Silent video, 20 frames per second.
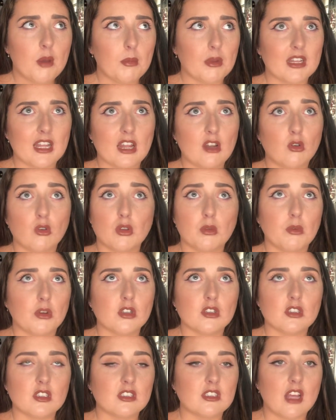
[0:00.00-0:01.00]
but then other
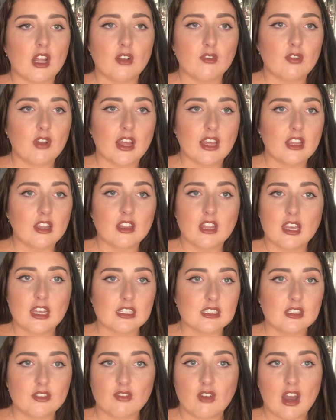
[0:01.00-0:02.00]
ones are selling for like
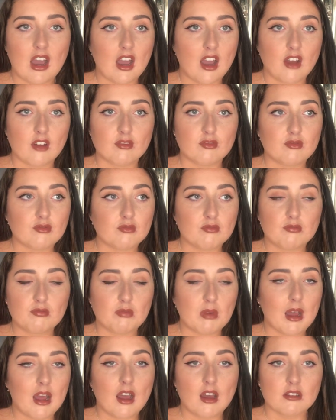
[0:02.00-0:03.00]
£35,
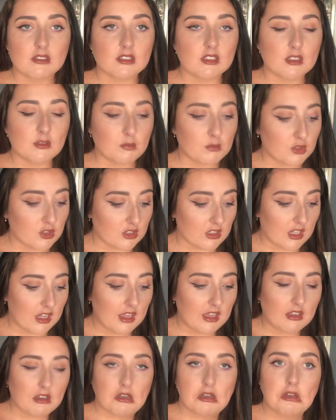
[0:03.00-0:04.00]
and I'm just
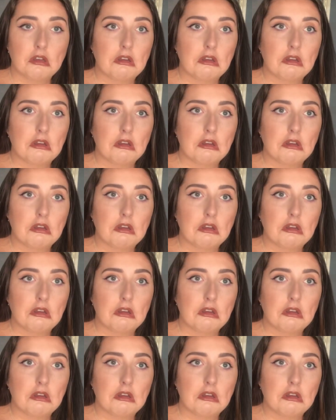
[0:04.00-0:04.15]
like,